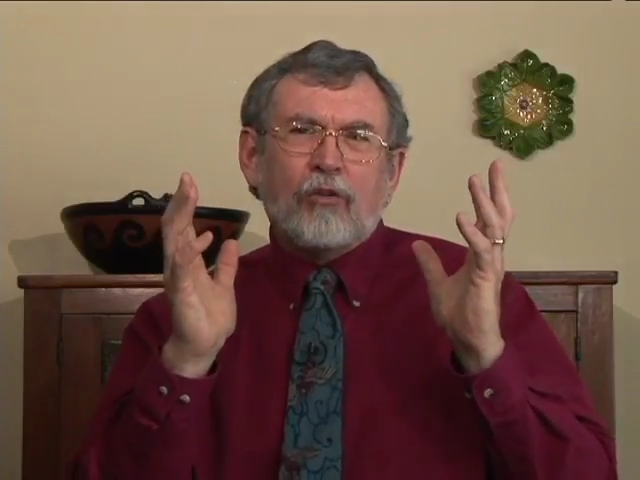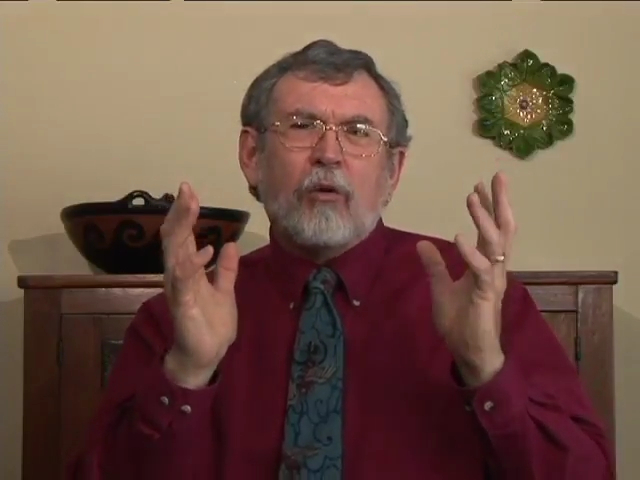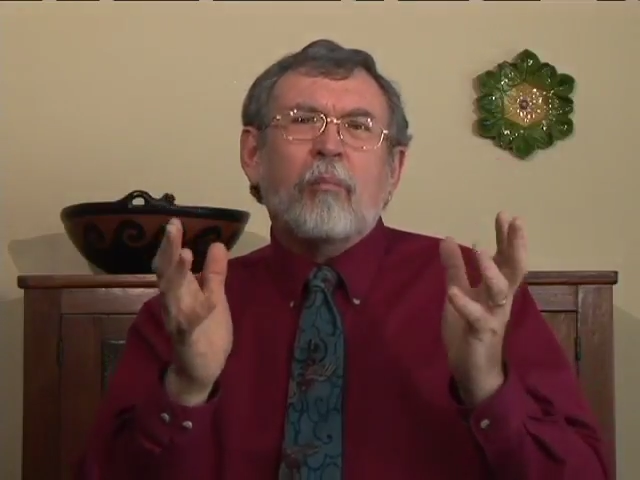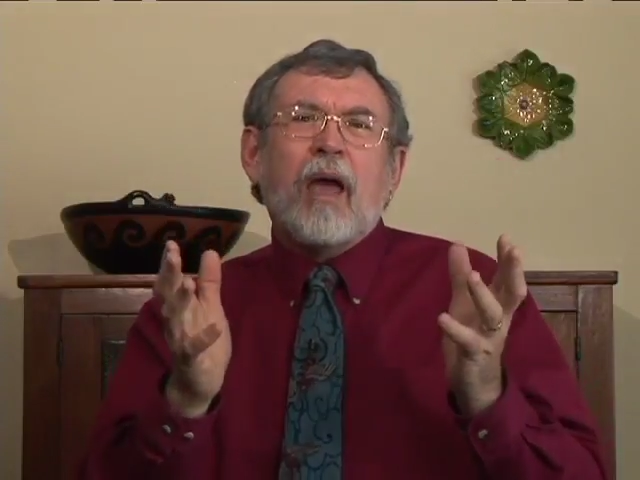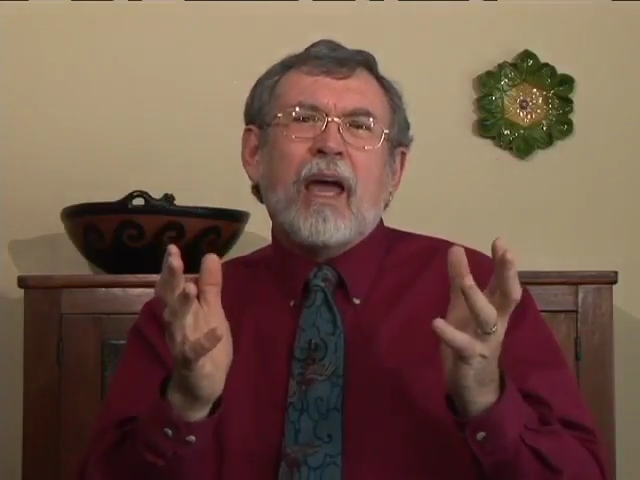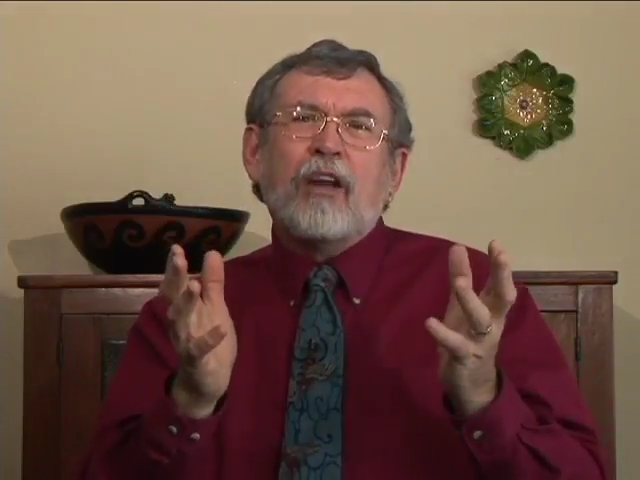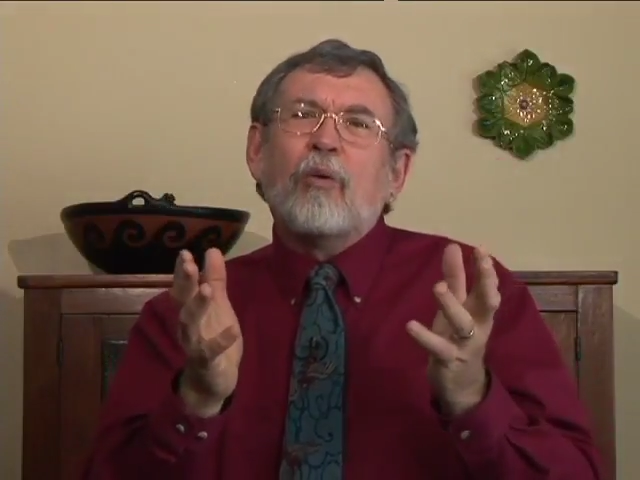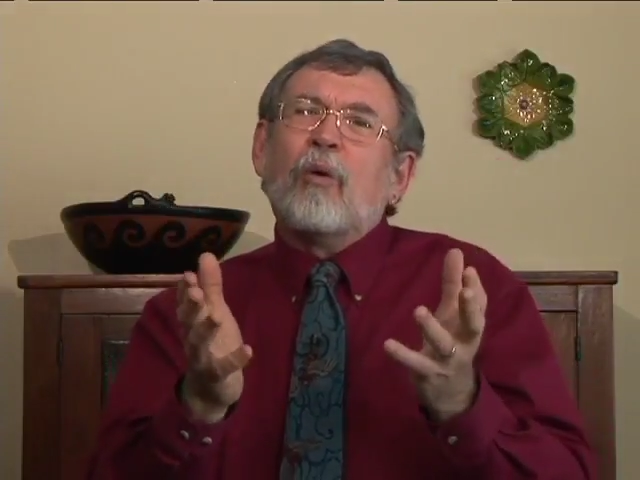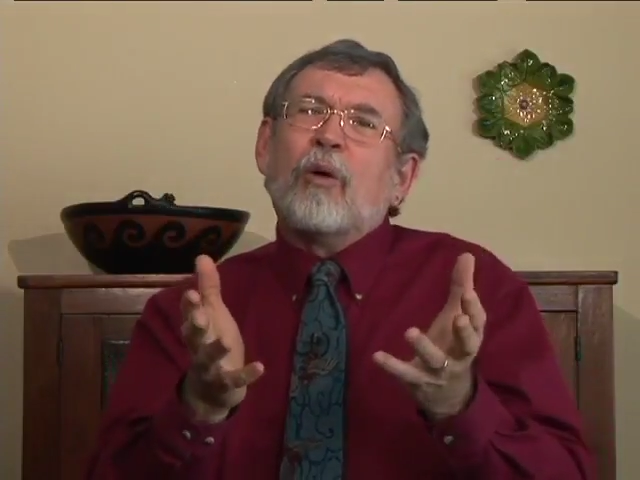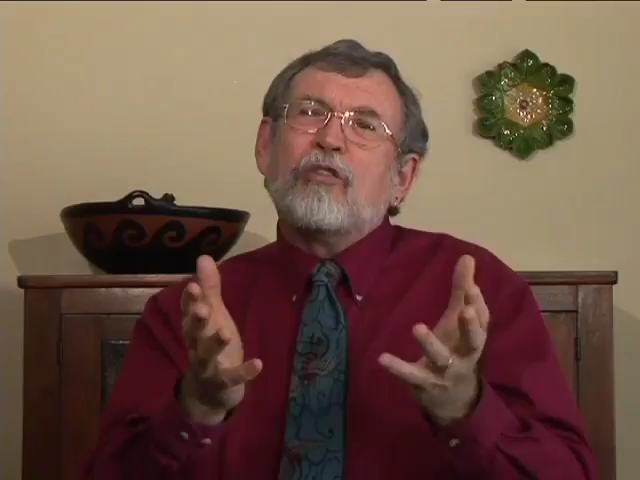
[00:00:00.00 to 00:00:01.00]
to a man
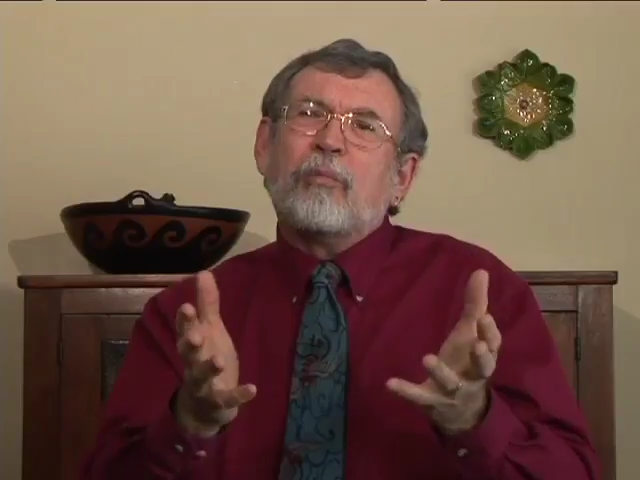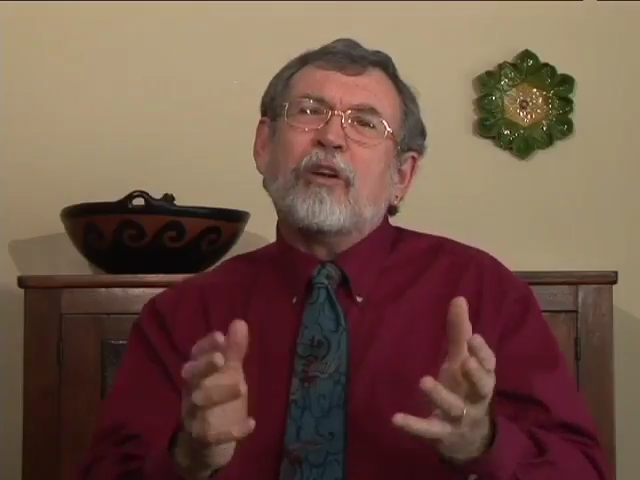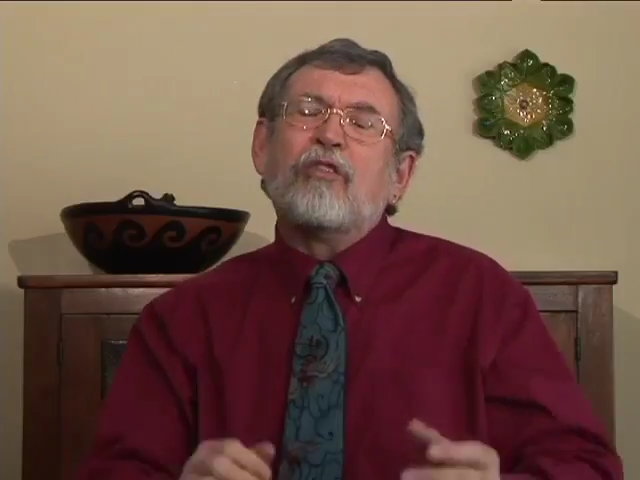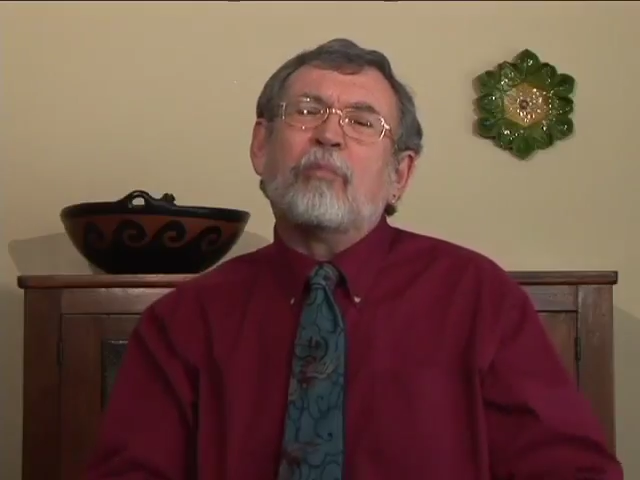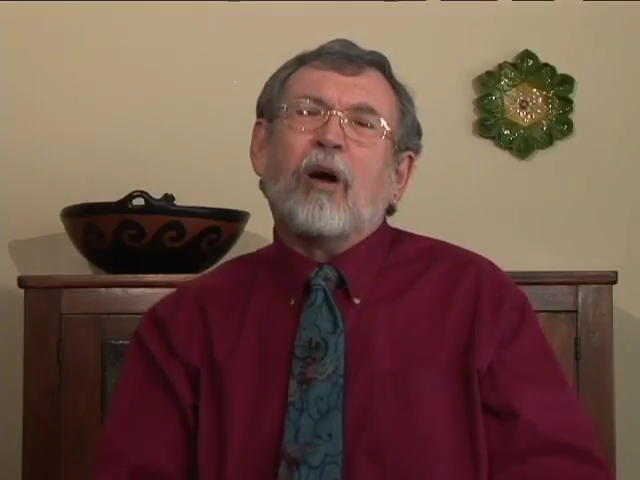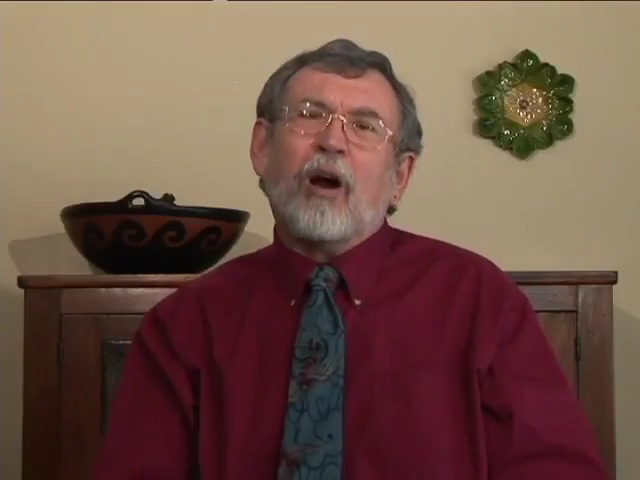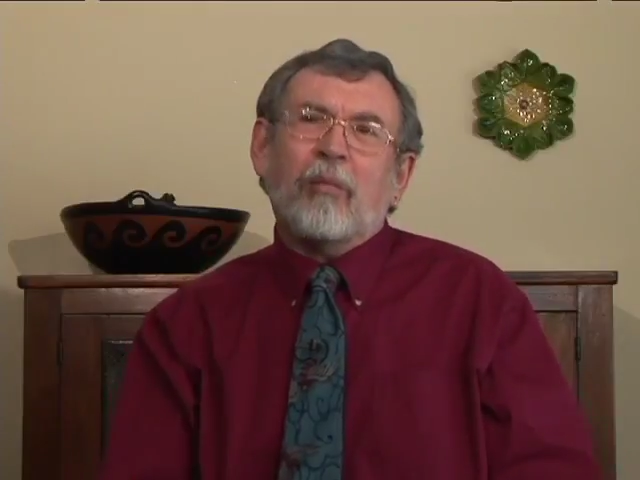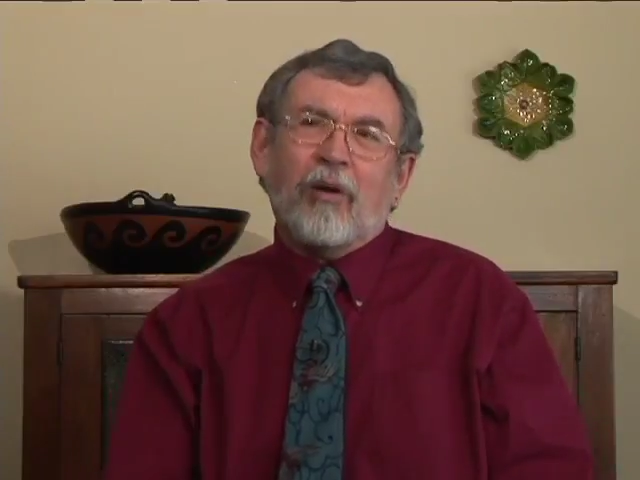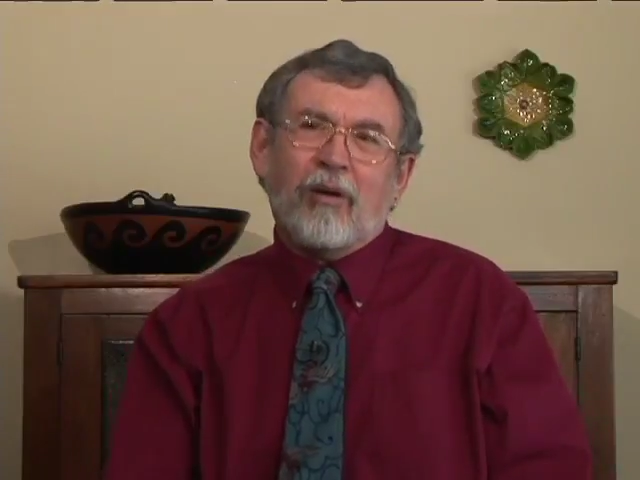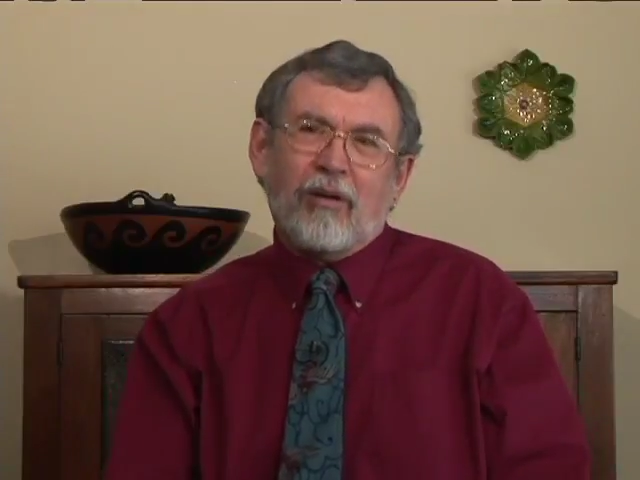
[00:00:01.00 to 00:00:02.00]
who had once been his
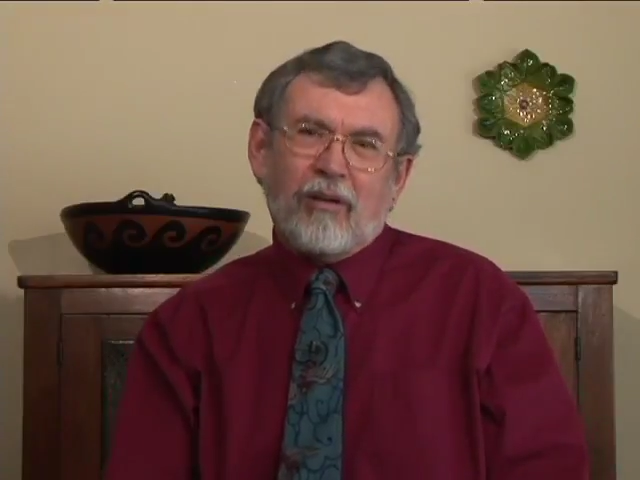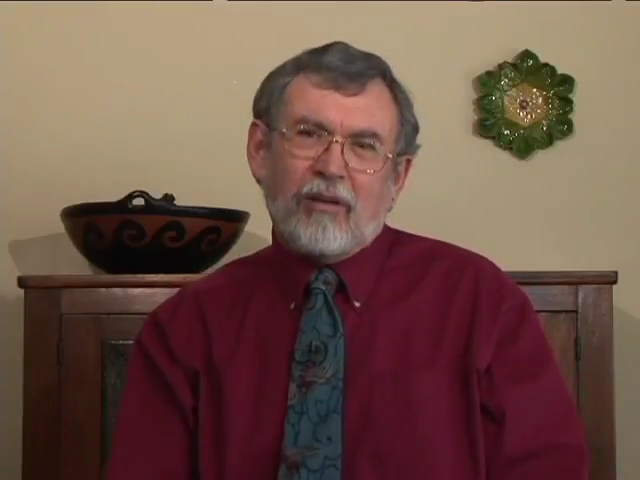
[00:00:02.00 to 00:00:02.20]
barber